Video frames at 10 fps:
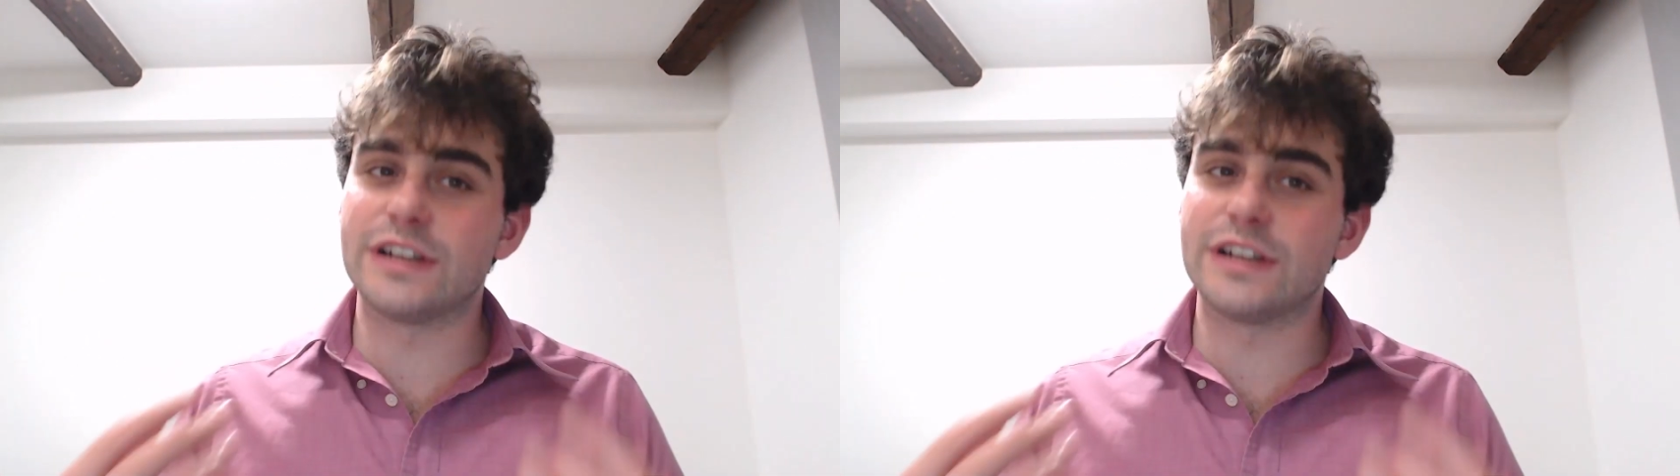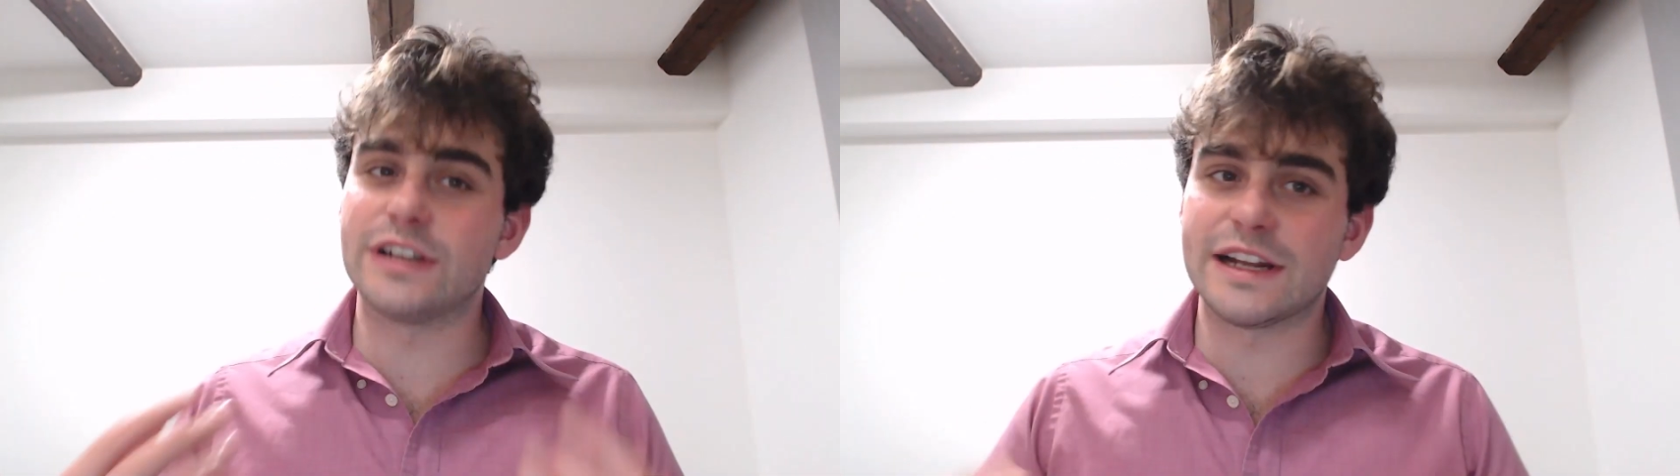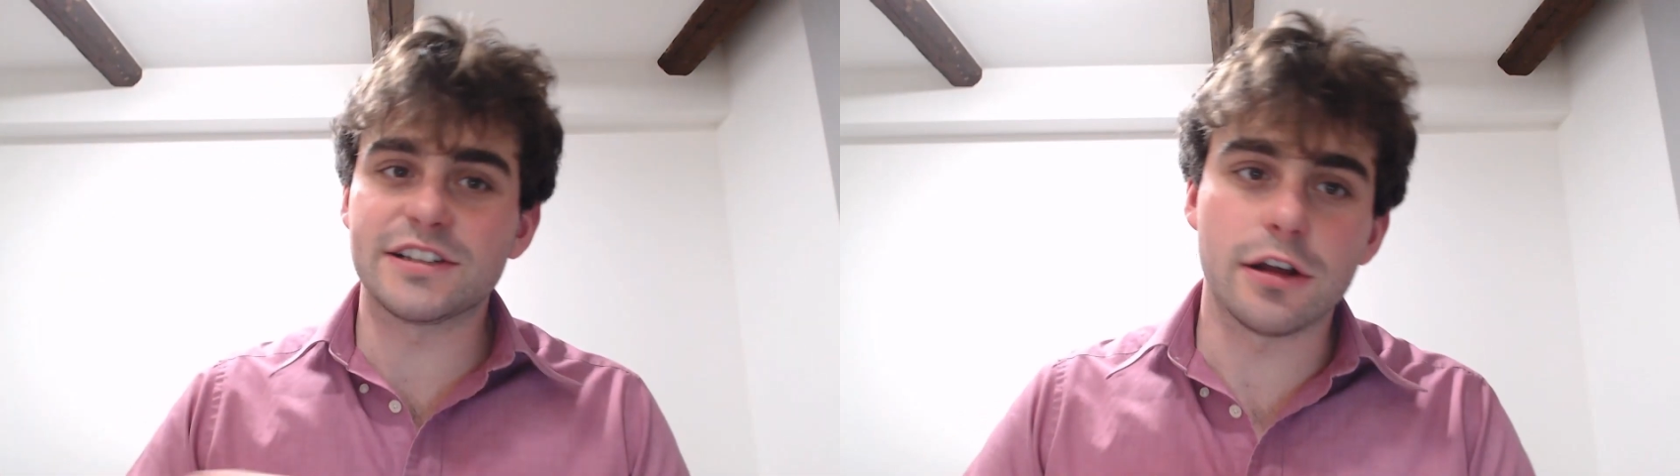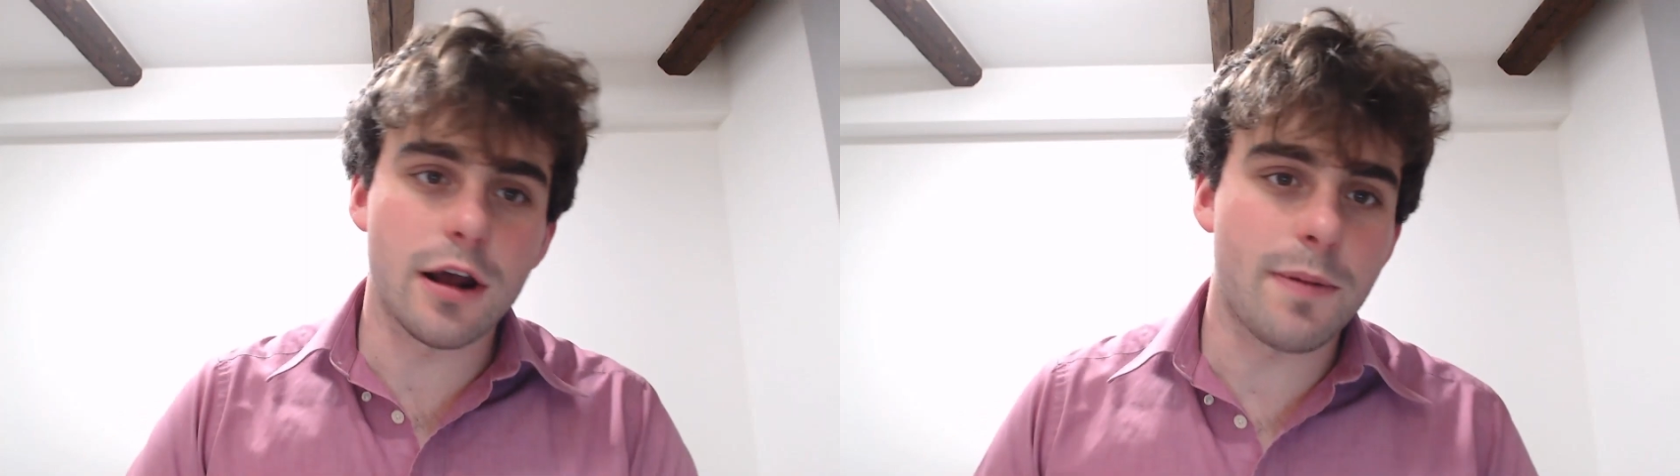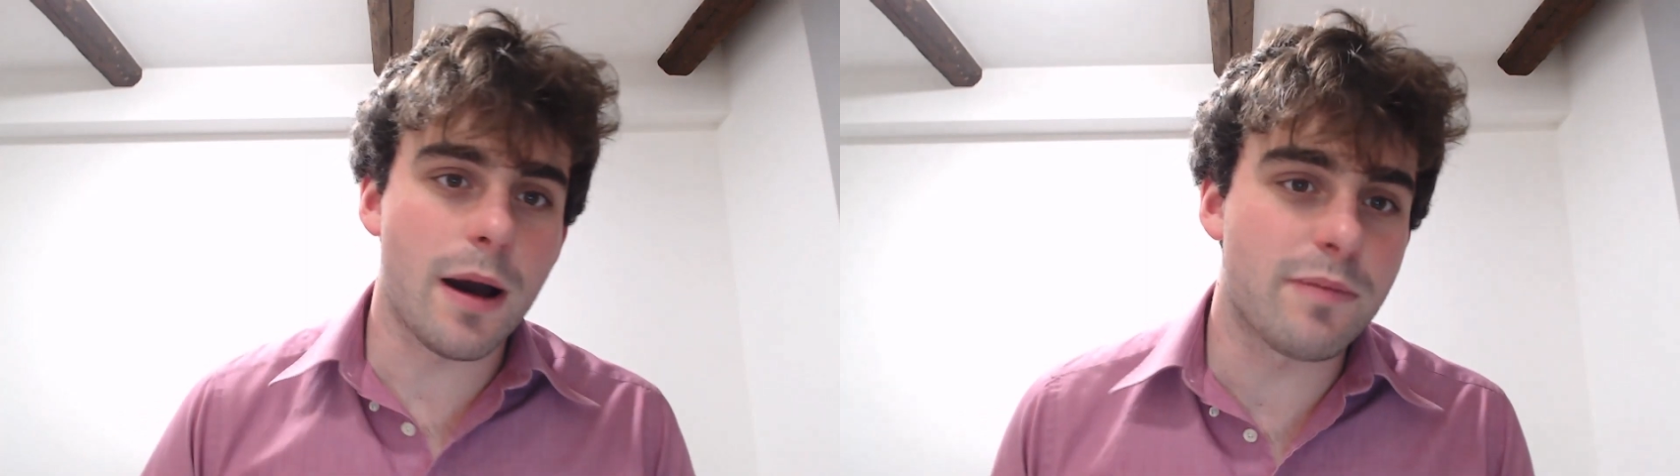So let's load
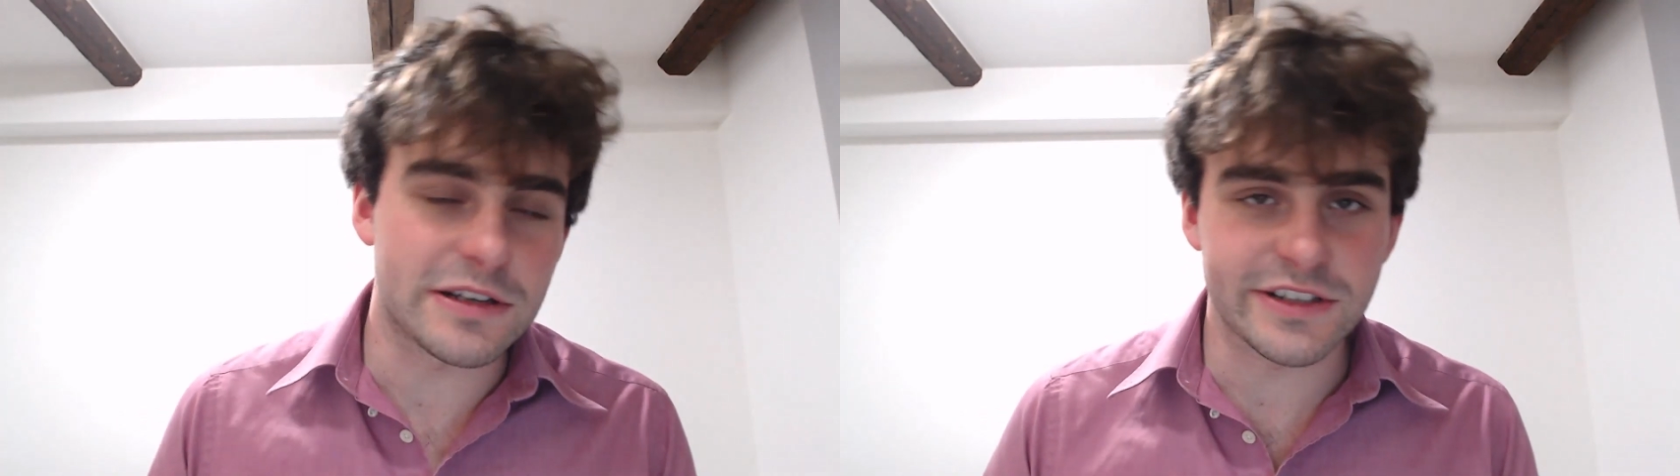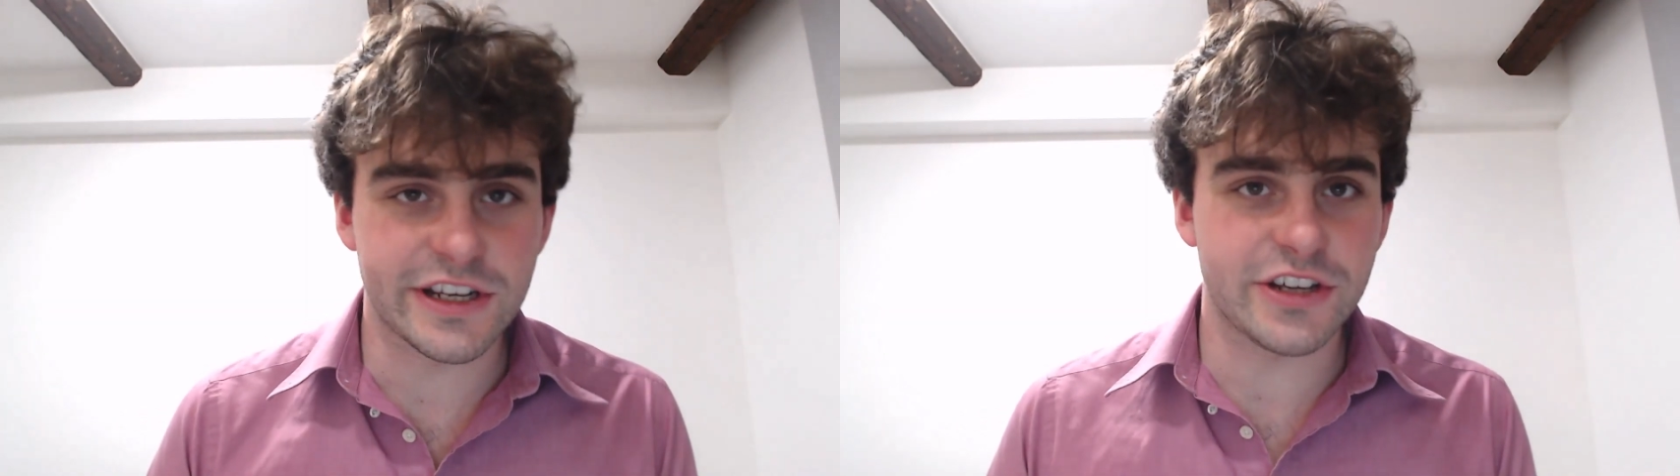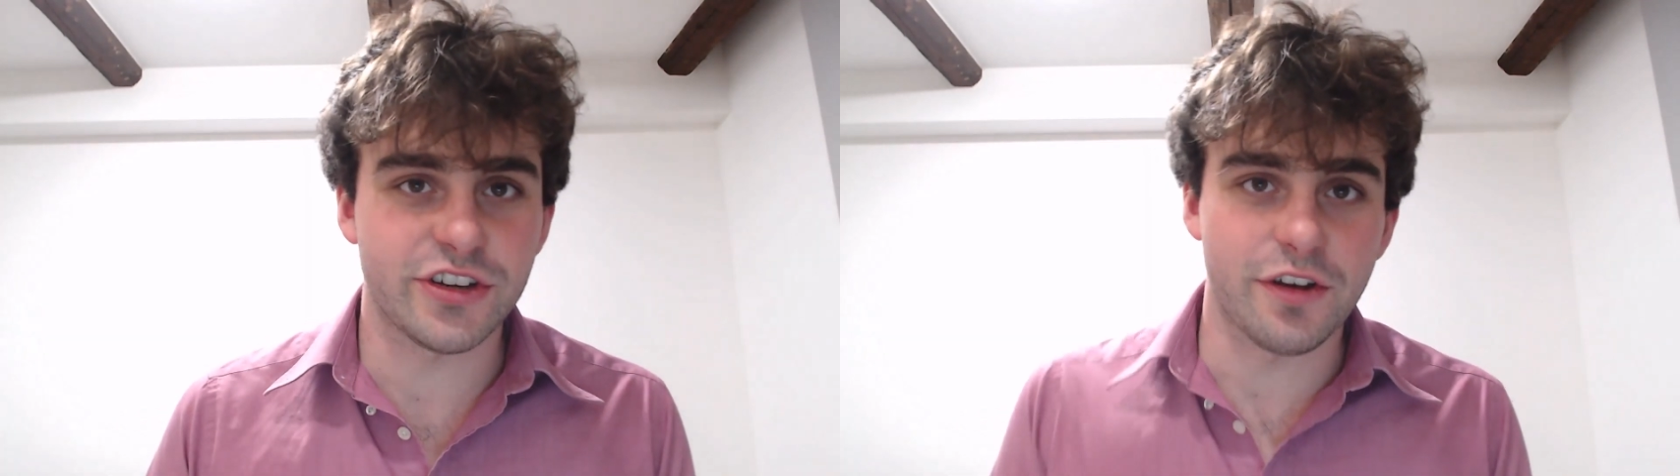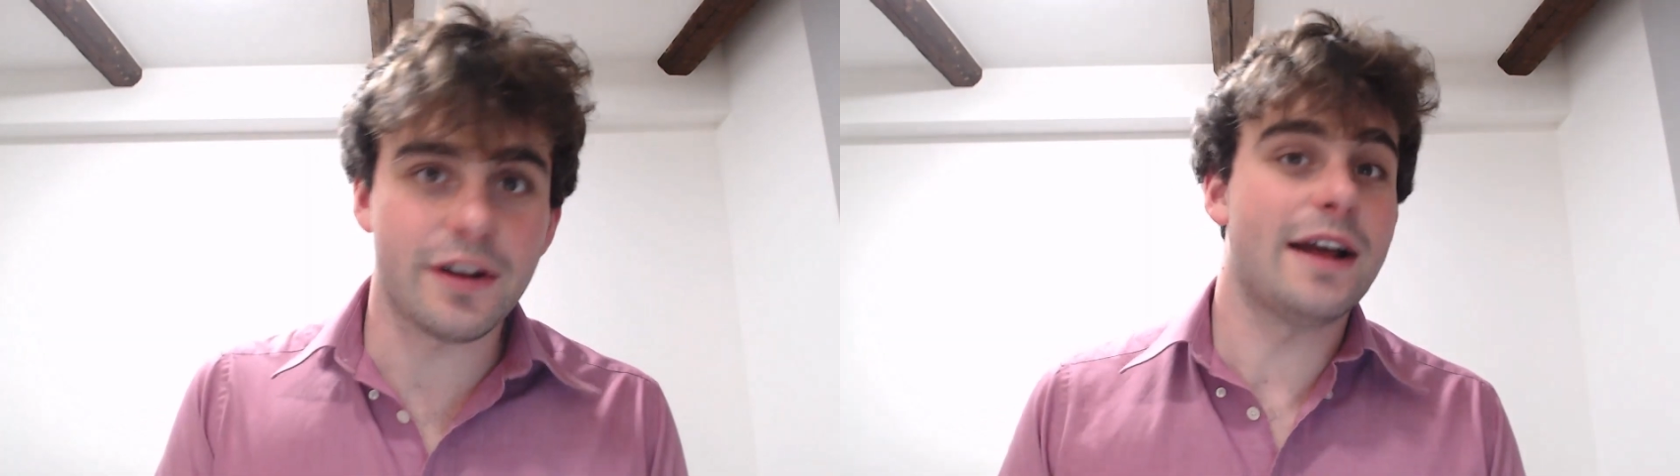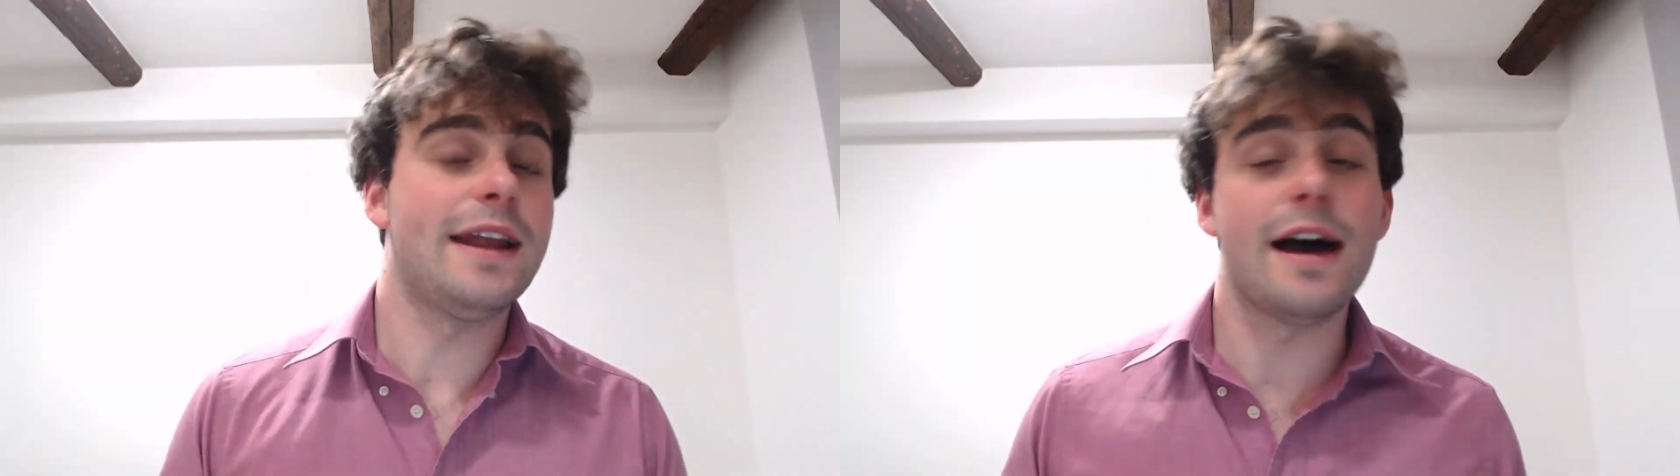up our presentation
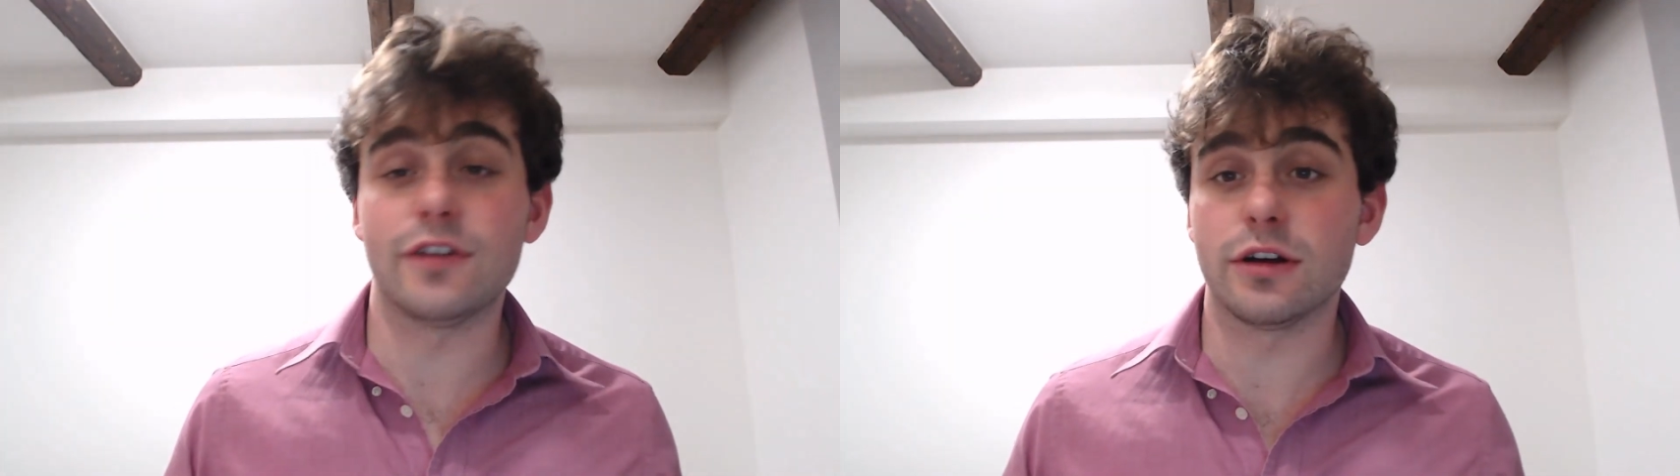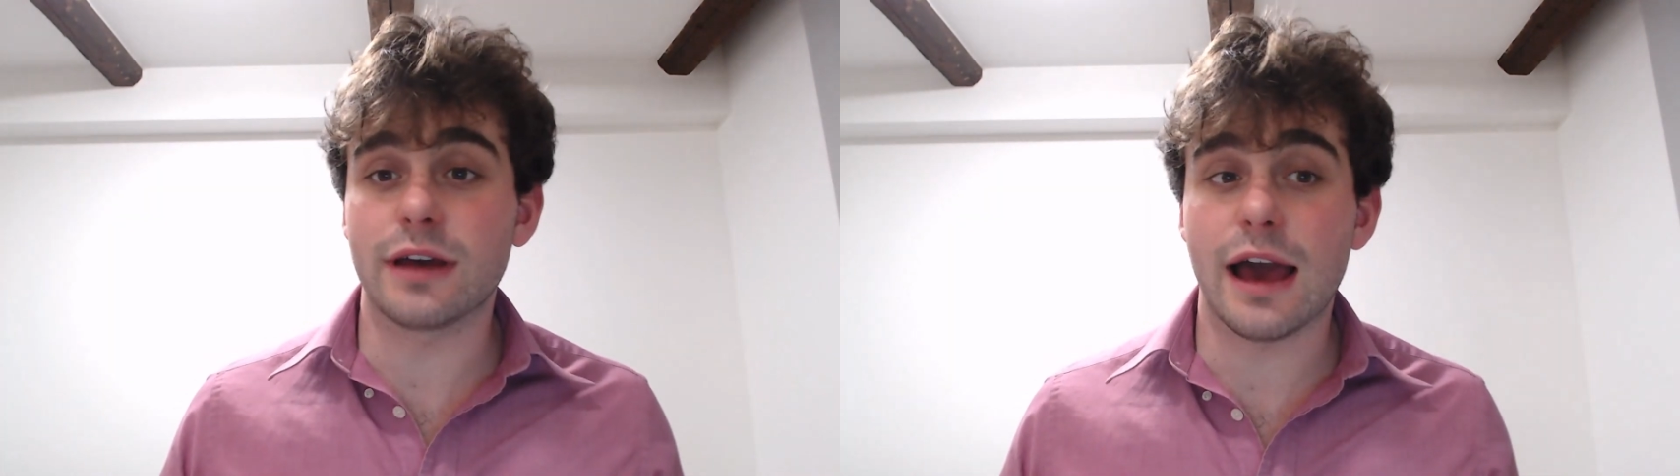and have a look